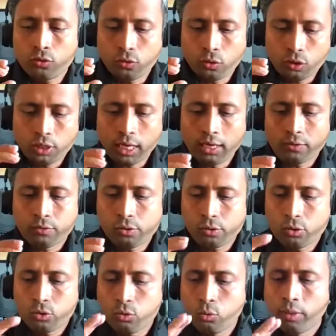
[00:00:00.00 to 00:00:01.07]
so yeah. So
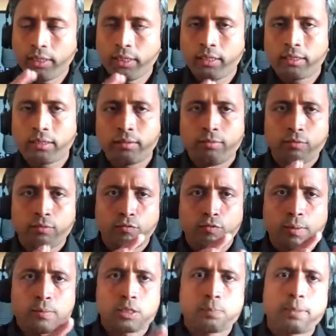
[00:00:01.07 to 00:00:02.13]
you went
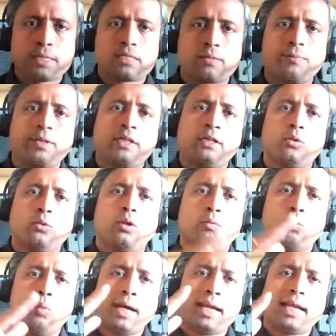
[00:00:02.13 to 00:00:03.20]
from specific to
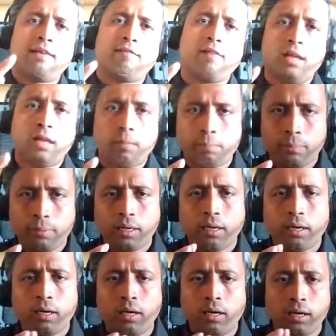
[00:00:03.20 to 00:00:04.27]
one level up,
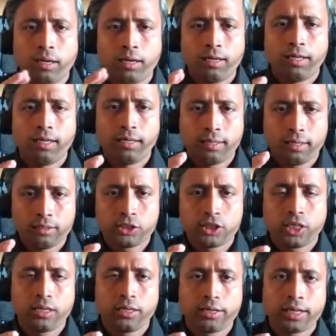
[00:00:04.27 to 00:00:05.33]
a little
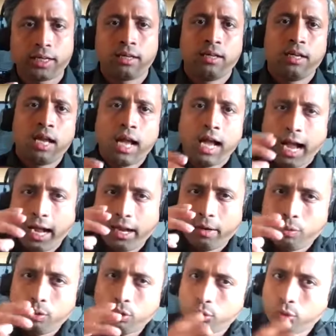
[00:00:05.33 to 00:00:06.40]
generic. I
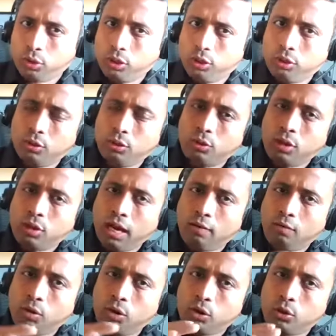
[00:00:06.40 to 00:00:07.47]
want to give. I
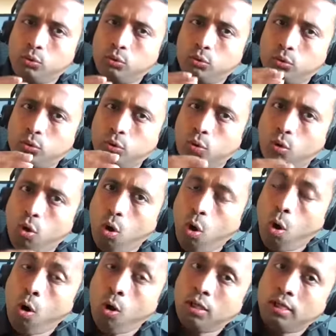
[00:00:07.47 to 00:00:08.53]
want you to go
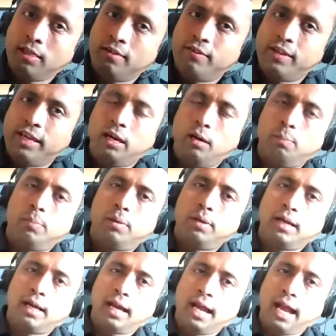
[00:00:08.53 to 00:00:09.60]
all the way up
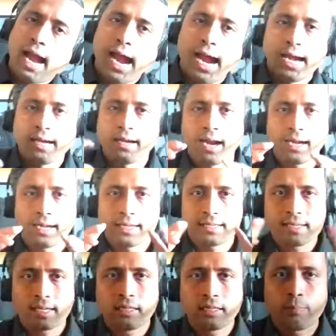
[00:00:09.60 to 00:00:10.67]
and
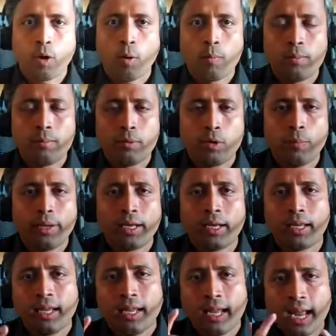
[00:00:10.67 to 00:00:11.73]
understand the problem domain
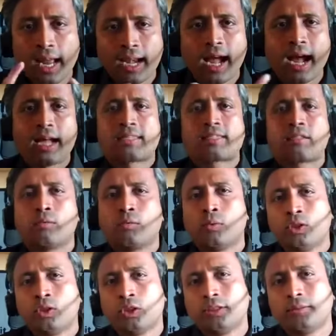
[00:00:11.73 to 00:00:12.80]
and ask a
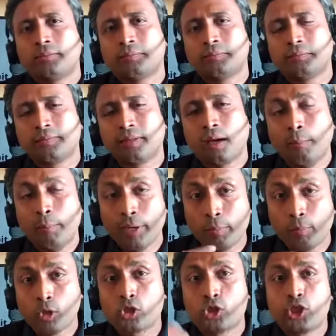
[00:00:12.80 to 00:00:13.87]
question, a bit
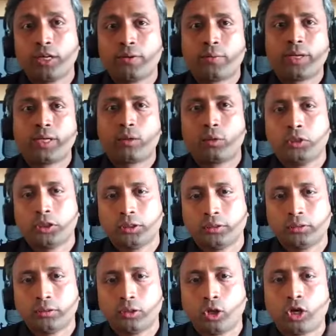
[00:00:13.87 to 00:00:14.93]
more generic question,
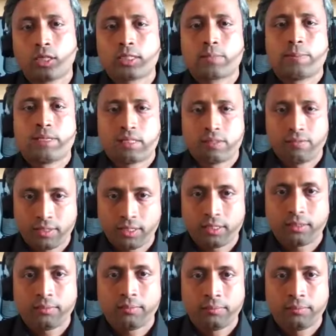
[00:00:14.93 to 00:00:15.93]
not a specific.